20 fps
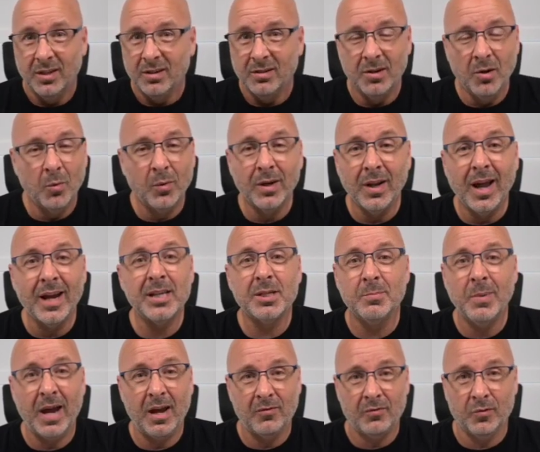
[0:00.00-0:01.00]
No one likes
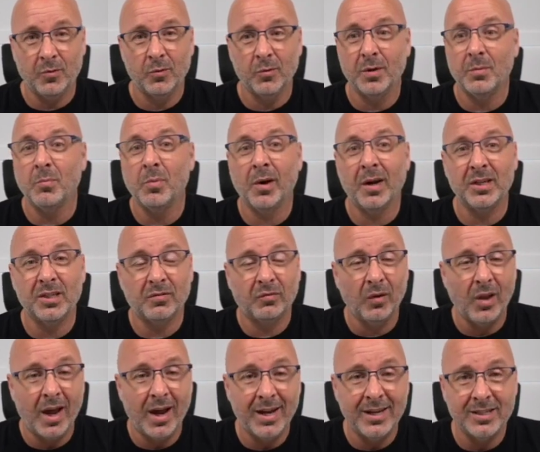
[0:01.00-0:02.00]
bad fruit. It brings
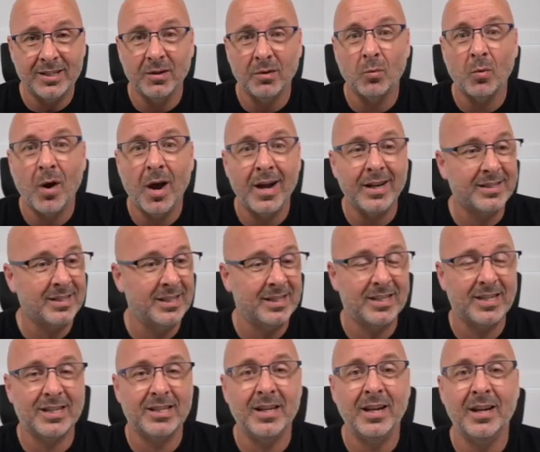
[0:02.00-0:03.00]
flies, it rots, it
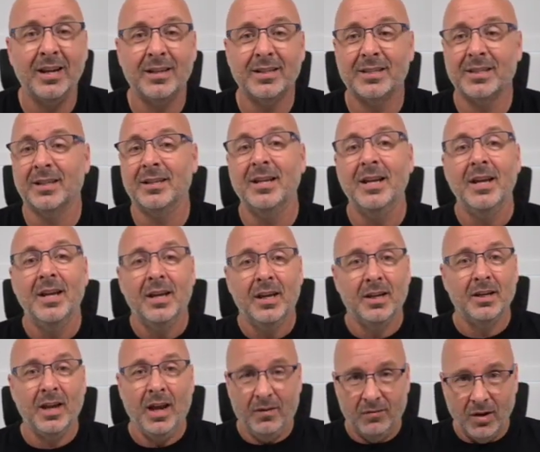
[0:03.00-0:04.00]
stinks. And
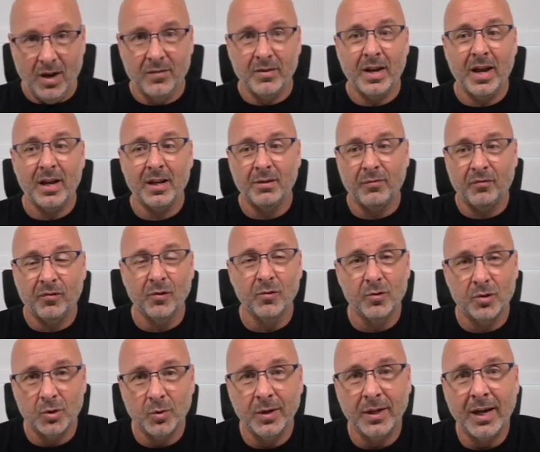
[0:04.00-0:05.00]
have you ever had a
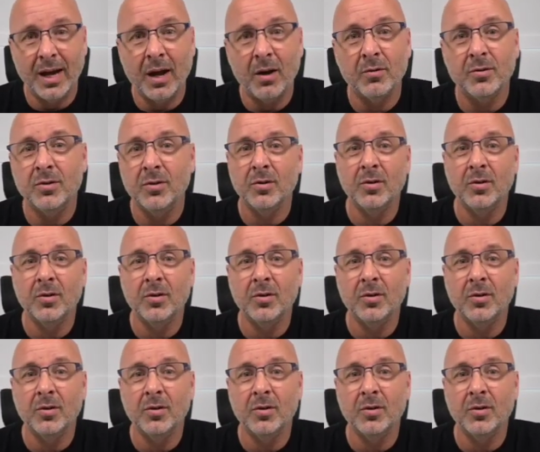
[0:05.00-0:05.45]
fruit tree out in your